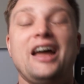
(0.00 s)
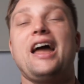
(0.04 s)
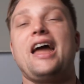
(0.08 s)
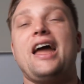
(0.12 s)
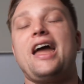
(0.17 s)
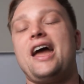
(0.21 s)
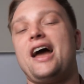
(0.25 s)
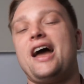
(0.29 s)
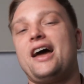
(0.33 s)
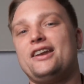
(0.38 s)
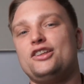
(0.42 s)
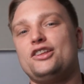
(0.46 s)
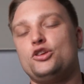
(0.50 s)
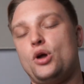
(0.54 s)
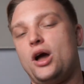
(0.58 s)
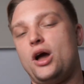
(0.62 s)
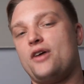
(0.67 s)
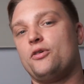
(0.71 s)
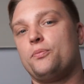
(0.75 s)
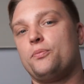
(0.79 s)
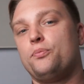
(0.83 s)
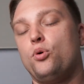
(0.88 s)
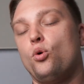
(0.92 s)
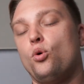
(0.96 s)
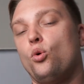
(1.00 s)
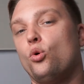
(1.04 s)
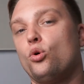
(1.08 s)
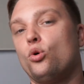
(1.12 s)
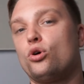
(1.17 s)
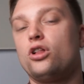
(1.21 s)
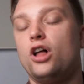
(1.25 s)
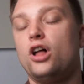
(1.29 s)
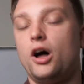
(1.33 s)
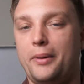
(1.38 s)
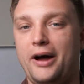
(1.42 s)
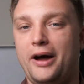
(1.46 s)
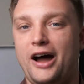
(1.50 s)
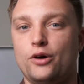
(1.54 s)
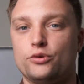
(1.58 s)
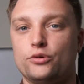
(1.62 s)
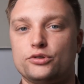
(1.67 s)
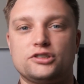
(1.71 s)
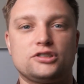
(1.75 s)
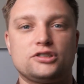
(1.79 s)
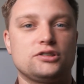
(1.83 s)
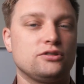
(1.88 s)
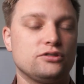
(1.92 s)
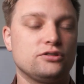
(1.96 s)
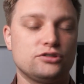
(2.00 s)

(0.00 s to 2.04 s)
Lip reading: And you have a pool clubhouse.